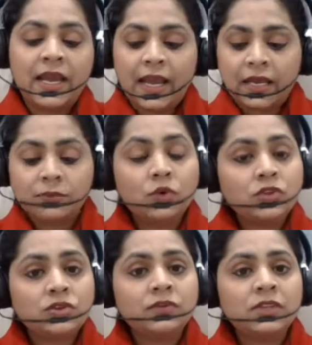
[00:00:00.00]
And
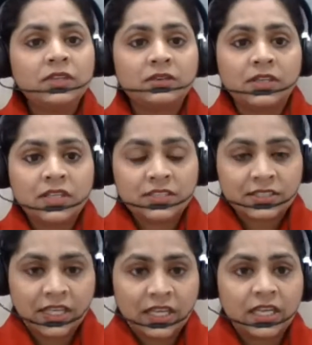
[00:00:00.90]
most of the hearing
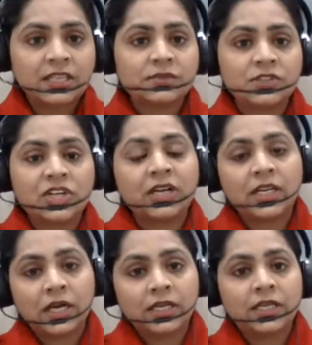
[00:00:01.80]
screenings which are
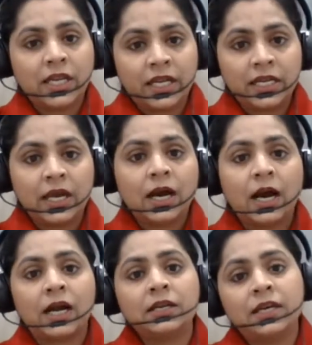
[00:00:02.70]
done in India
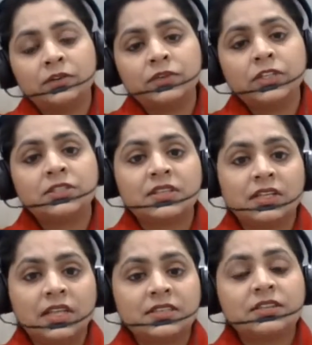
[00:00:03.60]
are done with,
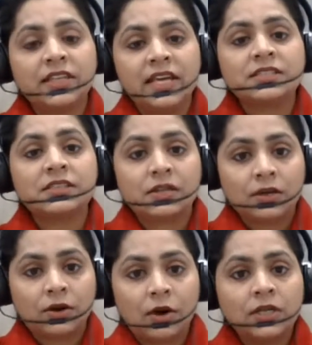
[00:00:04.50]
there's a test
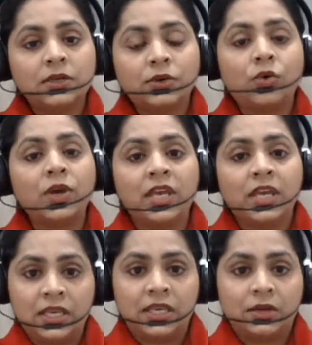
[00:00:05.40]
called
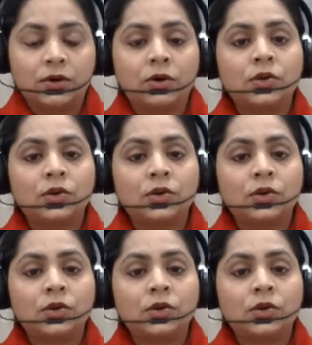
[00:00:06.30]
OAE,